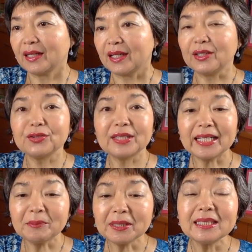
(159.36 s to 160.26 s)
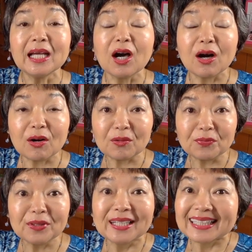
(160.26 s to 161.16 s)
entertainment of
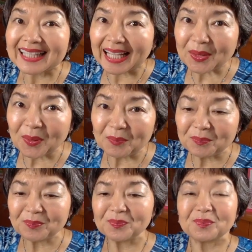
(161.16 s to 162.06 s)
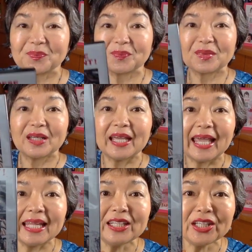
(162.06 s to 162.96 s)
taiko.
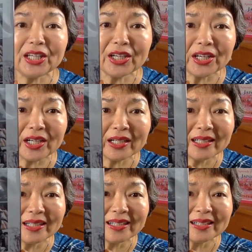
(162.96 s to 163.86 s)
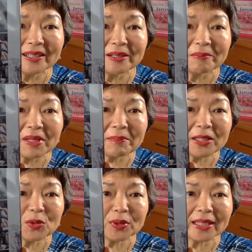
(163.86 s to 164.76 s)
And here, maybe
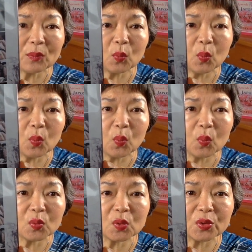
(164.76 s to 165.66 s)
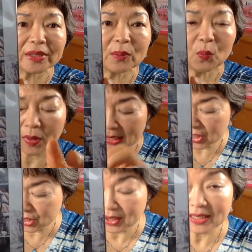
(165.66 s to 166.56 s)
you can watch